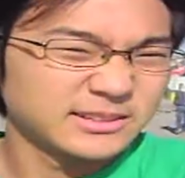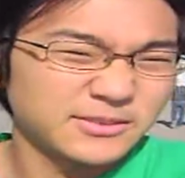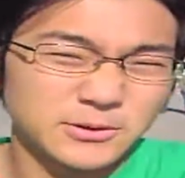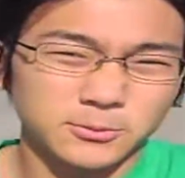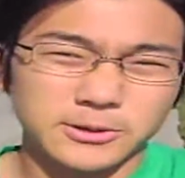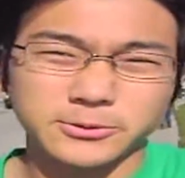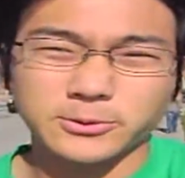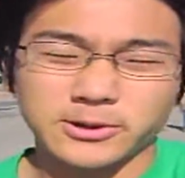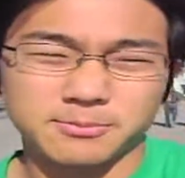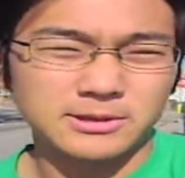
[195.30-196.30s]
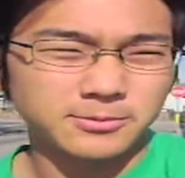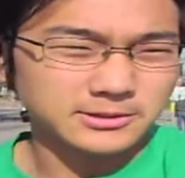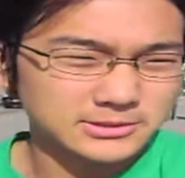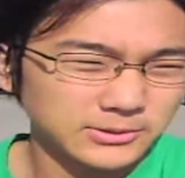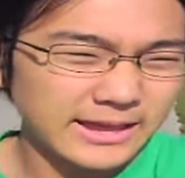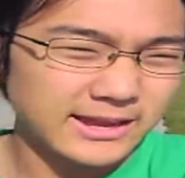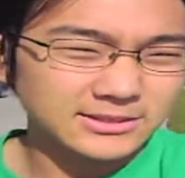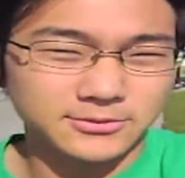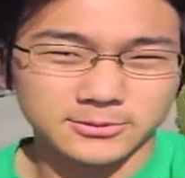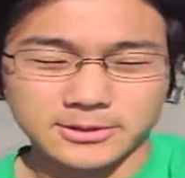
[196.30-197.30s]
If you're wondering why people are so
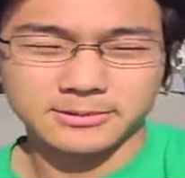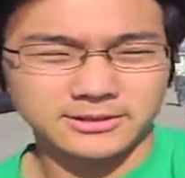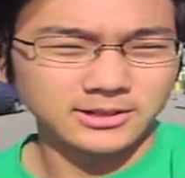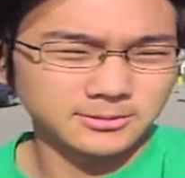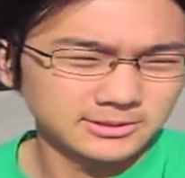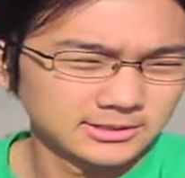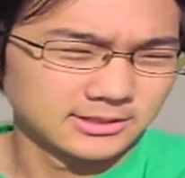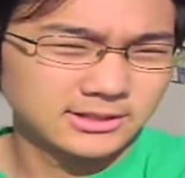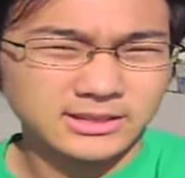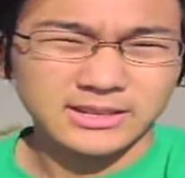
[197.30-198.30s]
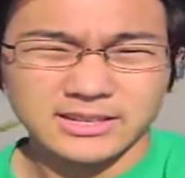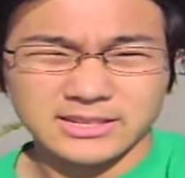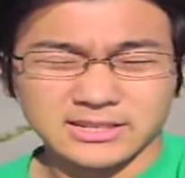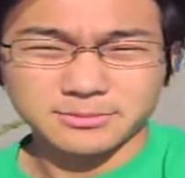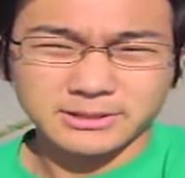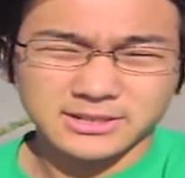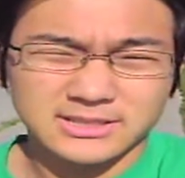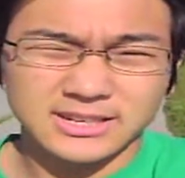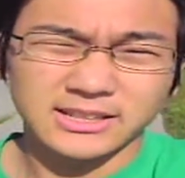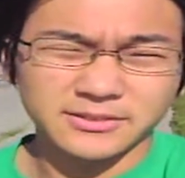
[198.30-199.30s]
active around my neighborhood, it's
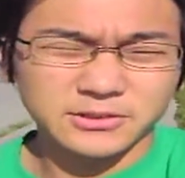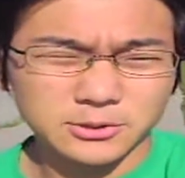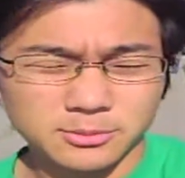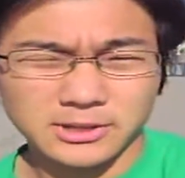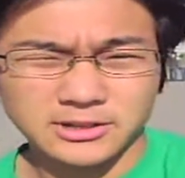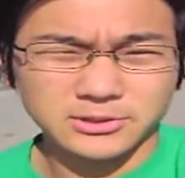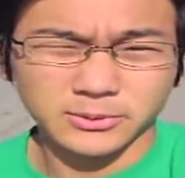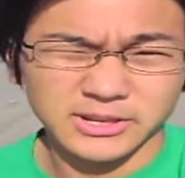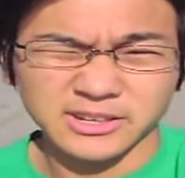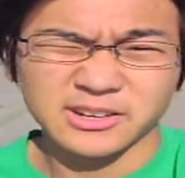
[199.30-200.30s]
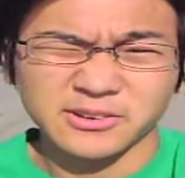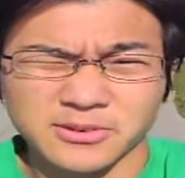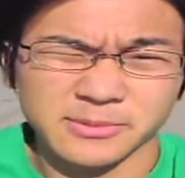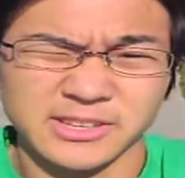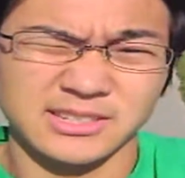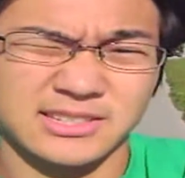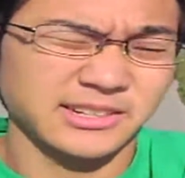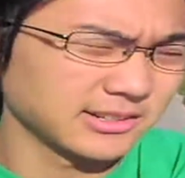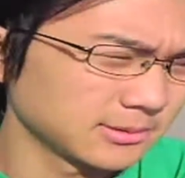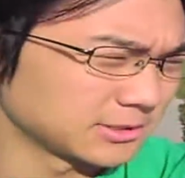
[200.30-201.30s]
because I live 2 blocks away from this. Here, let